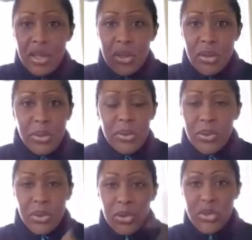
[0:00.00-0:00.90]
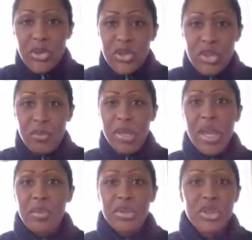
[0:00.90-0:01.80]
You should
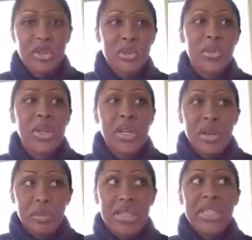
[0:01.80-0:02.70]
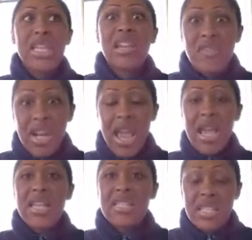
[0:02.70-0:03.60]
be able to believe and
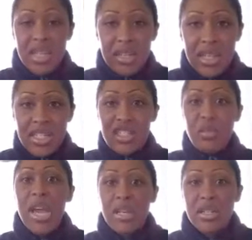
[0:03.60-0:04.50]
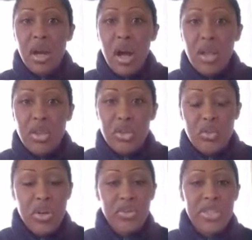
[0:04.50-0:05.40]
ask and expect all of those
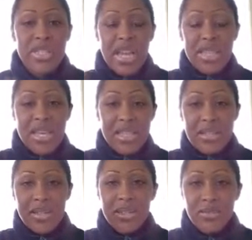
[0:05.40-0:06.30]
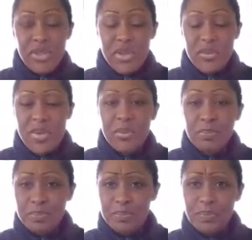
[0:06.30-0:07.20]
wonderful things. Hi, Lila. Love you, dear one.
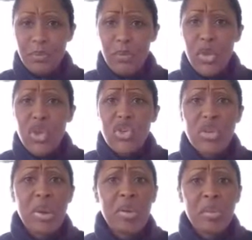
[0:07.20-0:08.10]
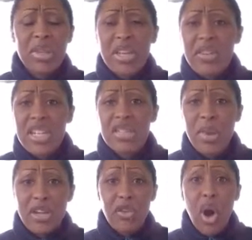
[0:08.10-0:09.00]
You should be able to believe and
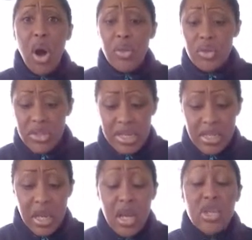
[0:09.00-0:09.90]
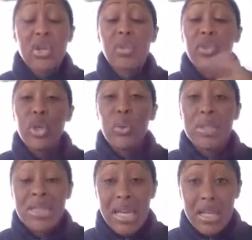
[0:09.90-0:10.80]
expect for all those things. So if you
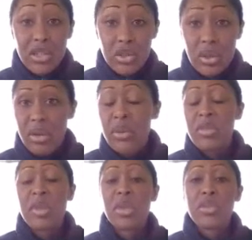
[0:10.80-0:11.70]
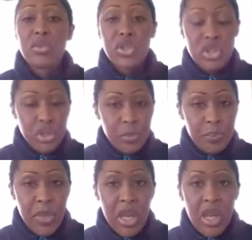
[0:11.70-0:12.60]
would like to do that with me, this is what you do.
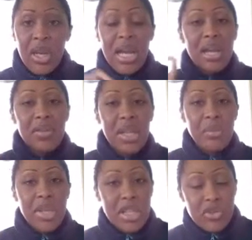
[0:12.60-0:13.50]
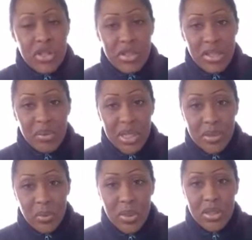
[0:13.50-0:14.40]
I have an email address,
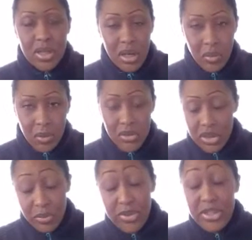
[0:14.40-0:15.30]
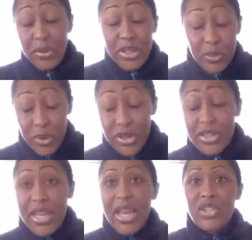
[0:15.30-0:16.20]

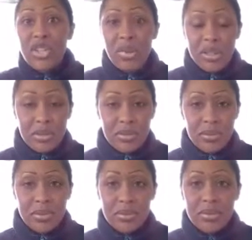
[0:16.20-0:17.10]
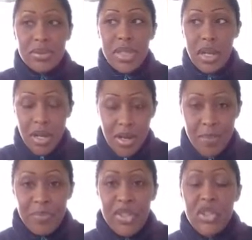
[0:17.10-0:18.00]

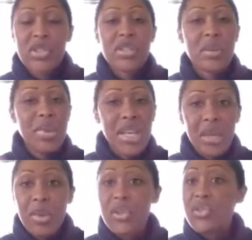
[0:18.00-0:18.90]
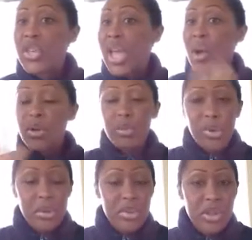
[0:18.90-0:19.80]
zwriteswords@gmail.com. Just send me an email and say, I want to
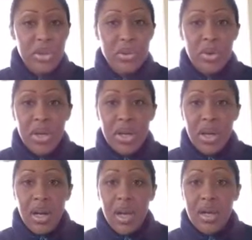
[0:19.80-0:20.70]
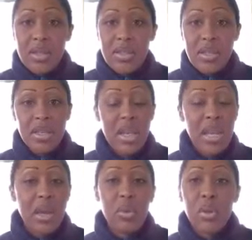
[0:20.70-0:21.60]
pray with you on Sunday,
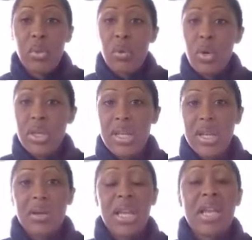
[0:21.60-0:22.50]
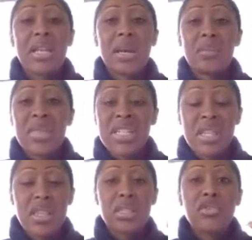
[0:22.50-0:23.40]
and we will work that out. And
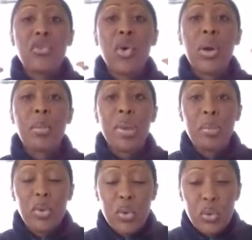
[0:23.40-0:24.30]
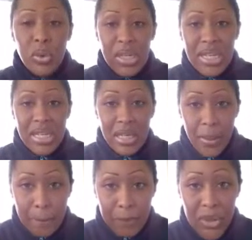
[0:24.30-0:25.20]
listen, this is for people who need
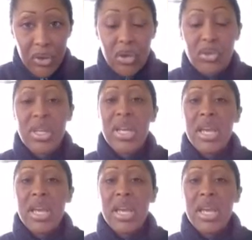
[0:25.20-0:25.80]
miracles.